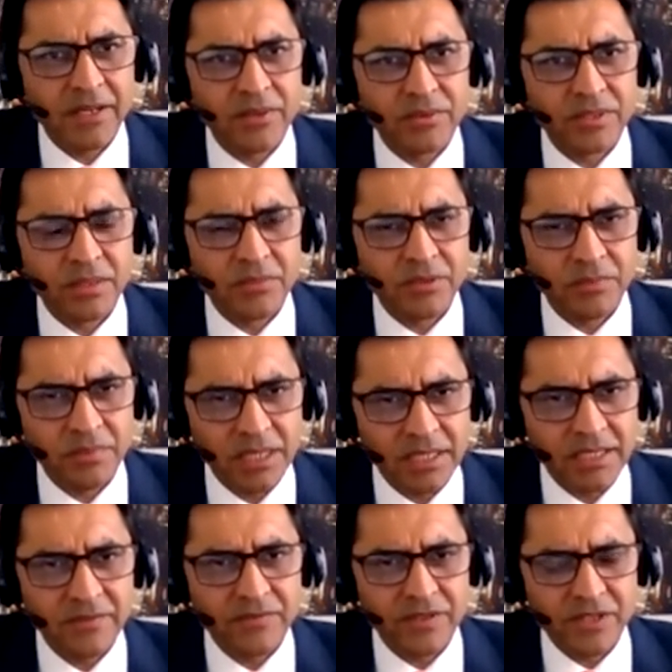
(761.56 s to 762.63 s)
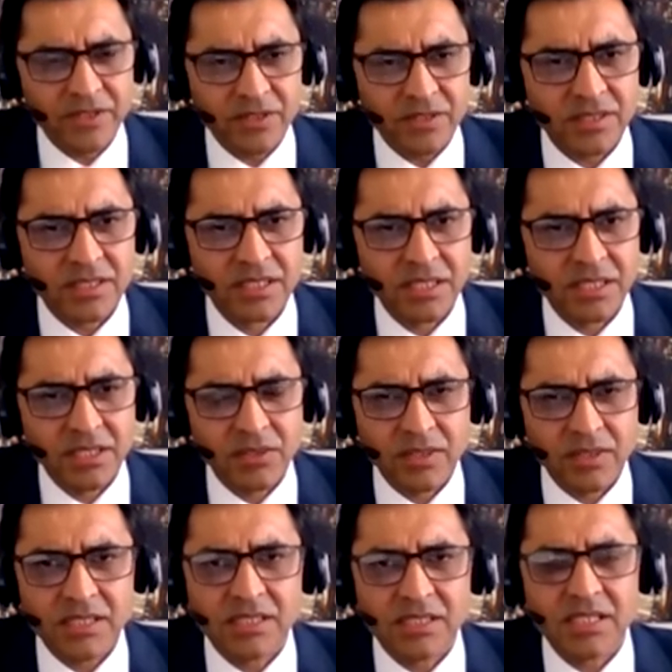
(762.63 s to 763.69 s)
into some of the built-in features, you
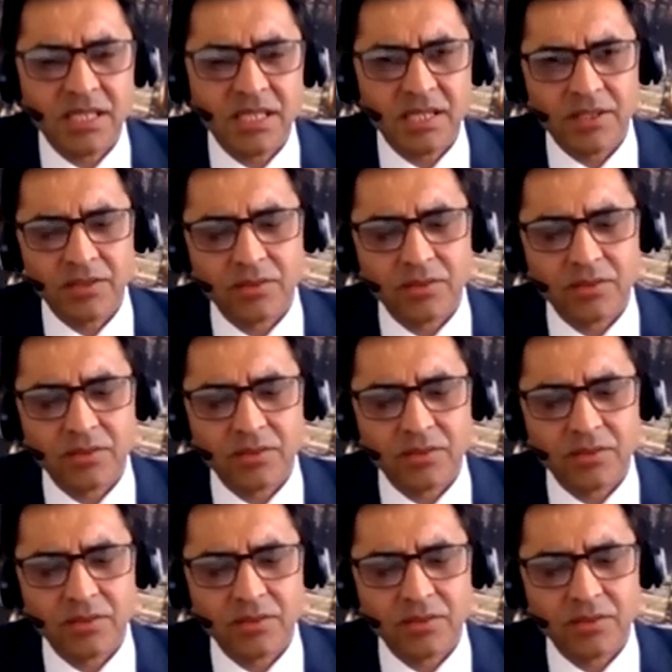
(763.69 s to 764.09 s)
can see here,